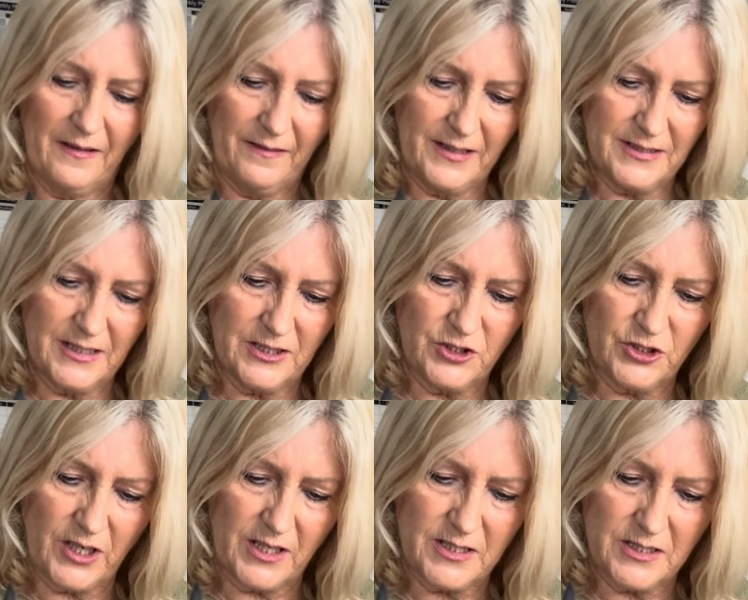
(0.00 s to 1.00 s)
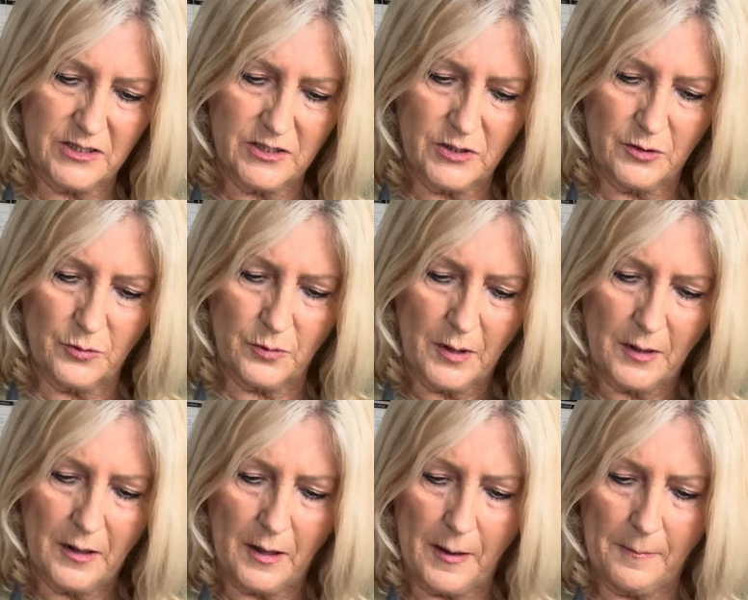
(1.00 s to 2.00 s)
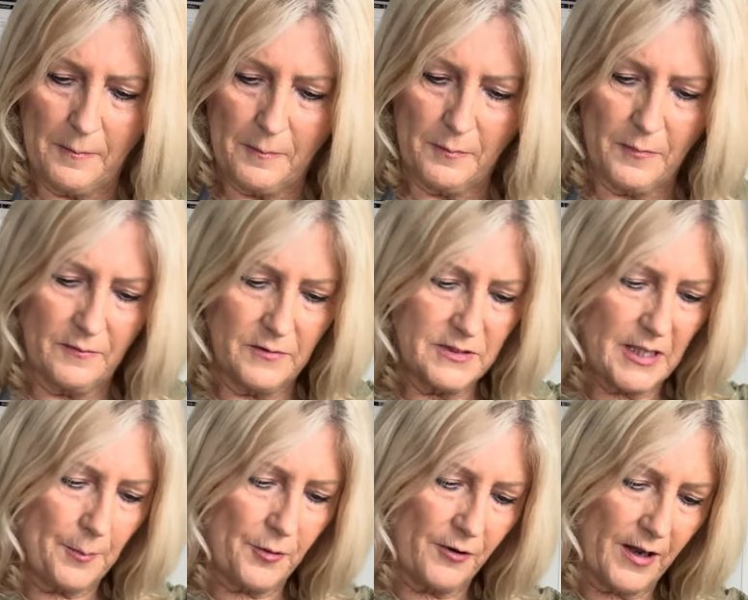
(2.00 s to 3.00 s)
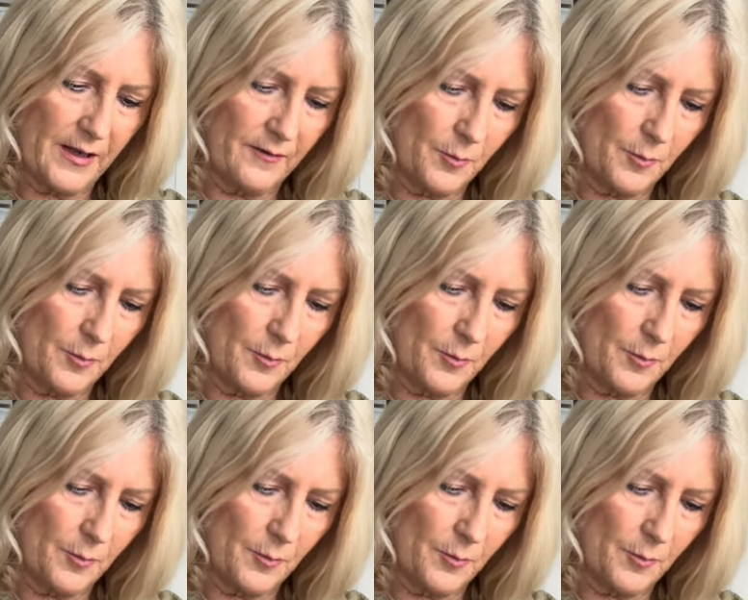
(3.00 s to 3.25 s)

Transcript: This is just to separate